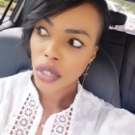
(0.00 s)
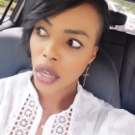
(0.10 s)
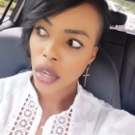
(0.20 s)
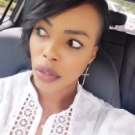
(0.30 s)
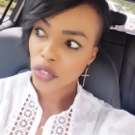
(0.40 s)

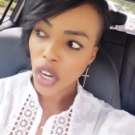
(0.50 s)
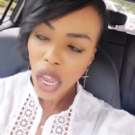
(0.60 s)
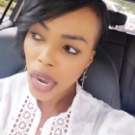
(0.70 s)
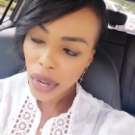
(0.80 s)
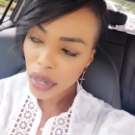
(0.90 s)
um,
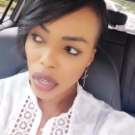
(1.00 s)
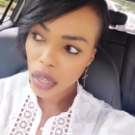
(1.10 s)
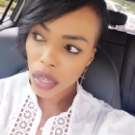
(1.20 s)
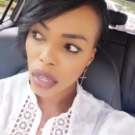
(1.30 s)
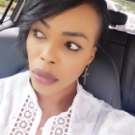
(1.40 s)

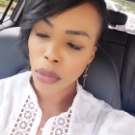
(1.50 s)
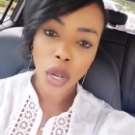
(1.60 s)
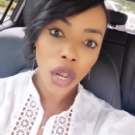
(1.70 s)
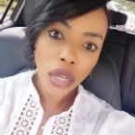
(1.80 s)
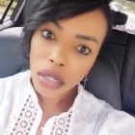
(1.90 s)
China,
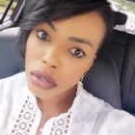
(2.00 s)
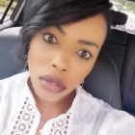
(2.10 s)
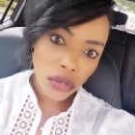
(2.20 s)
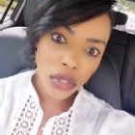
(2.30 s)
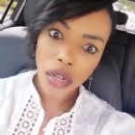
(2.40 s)

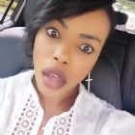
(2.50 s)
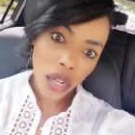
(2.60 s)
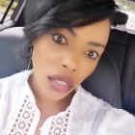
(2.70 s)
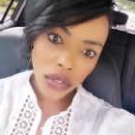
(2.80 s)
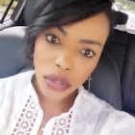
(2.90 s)
balloons, and
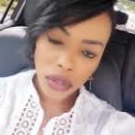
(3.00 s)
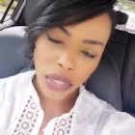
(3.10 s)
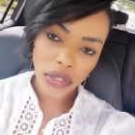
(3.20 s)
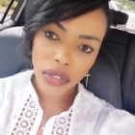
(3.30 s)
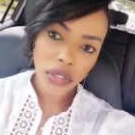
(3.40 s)
all this
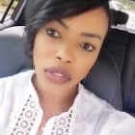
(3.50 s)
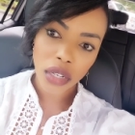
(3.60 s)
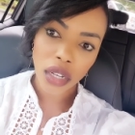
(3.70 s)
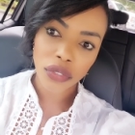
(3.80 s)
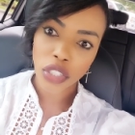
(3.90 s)
crazy
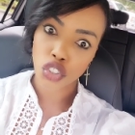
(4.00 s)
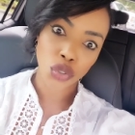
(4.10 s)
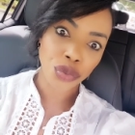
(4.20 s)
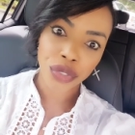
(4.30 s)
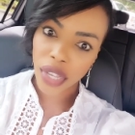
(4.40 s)
stuff. They
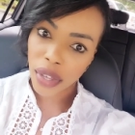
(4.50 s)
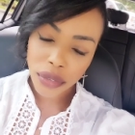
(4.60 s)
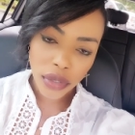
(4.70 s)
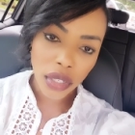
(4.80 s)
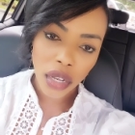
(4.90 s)
shooting
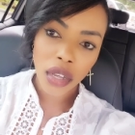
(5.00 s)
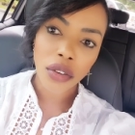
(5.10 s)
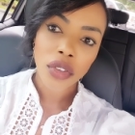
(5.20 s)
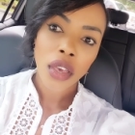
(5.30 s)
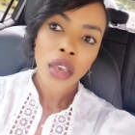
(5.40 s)
down
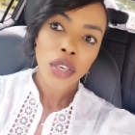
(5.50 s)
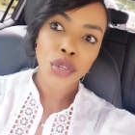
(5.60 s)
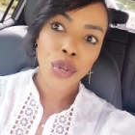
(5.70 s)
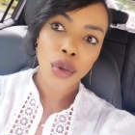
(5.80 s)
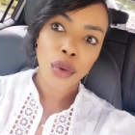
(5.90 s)
stuff.
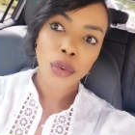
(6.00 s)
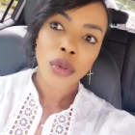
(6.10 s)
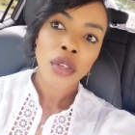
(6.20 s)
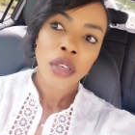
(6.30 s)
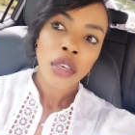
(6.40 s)
You
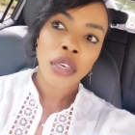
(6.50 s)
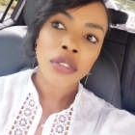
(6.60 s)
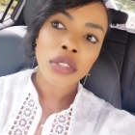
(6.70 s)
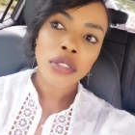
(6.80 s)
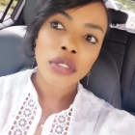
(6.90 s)
know,
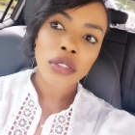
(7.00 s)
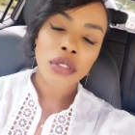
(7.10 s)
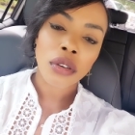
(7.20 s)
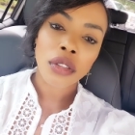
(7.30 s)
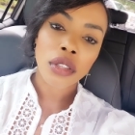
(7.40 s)
it's
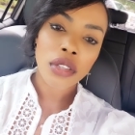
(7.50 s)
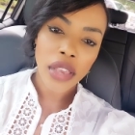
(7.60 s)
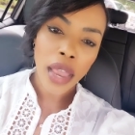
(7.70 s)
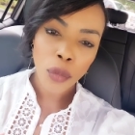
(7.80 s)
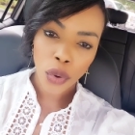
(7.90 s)
just the
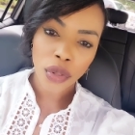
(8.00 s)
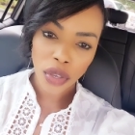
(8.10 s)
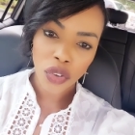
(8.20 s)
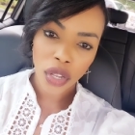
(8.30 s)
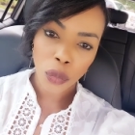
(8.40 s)
time we're
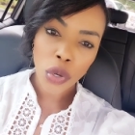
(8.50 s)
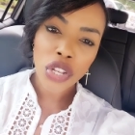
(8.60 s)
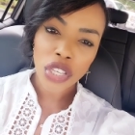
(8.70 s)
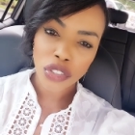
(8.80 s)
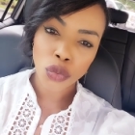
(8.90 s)
living in.
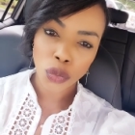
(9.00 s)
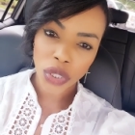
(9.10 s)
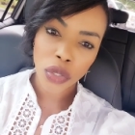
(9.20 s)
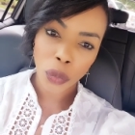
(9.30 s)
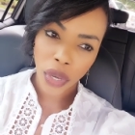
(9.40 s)
We need to
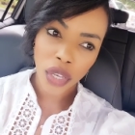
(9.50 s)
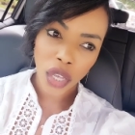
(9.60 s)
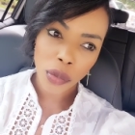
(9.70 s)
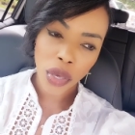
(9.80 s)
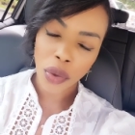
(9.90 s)
really wake
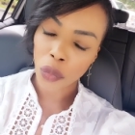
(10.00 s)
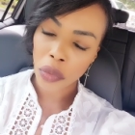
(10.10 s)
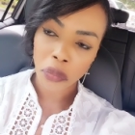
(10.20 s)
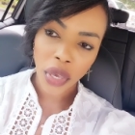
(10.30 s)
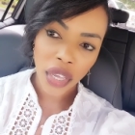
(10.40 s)
up and
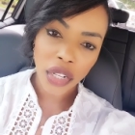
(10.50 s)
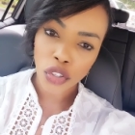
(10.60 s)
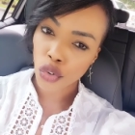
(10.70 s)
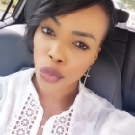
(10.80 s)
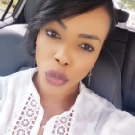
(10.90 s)
repent
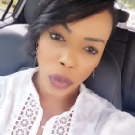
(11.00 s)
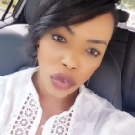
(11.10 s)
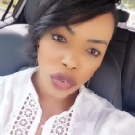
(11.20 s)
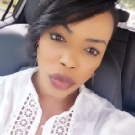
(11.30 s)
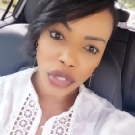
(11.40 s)
and turn
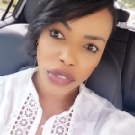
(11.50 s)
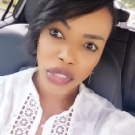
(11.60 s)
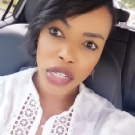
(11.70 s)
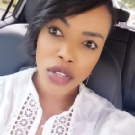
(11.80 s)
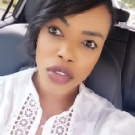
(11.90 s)
away from our
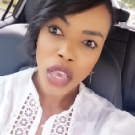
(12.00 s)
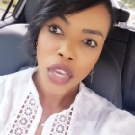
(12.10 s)
sins